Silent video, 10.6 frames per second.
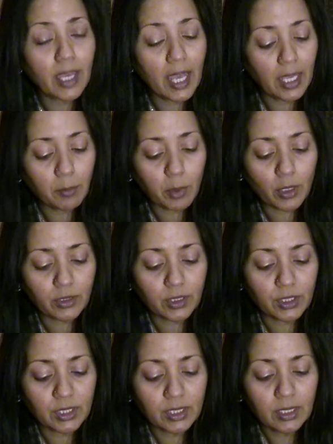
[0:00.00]
and
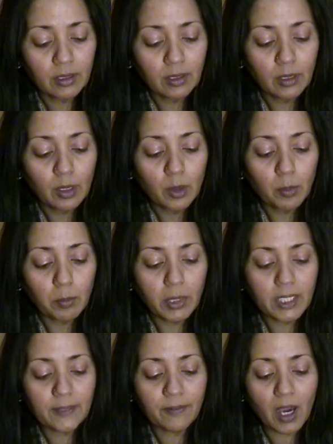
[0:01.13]
brothers, but
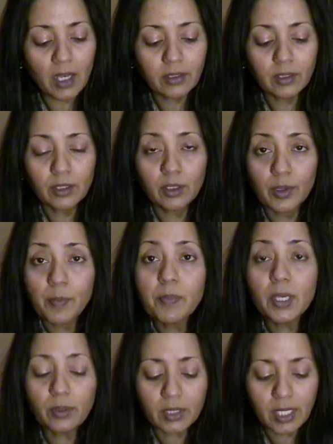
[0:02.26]
his father
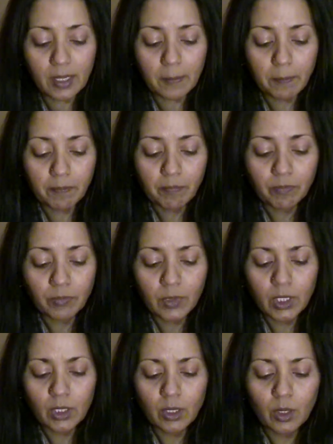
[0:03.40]
rebuked him.
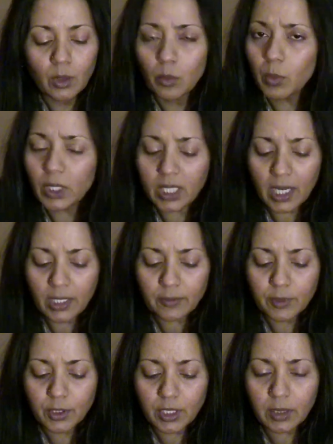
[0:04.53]
"What kind of
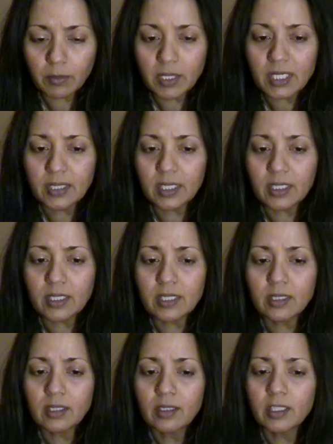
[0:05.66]
dream is this
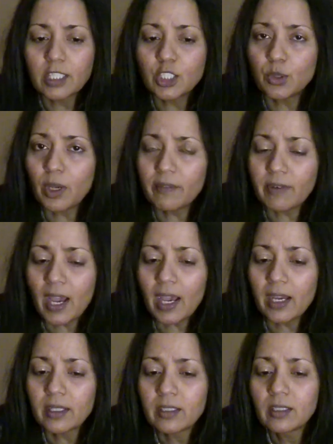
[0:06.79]
that you have
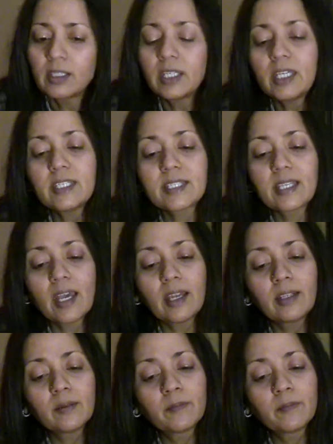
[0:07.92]
had?" he said.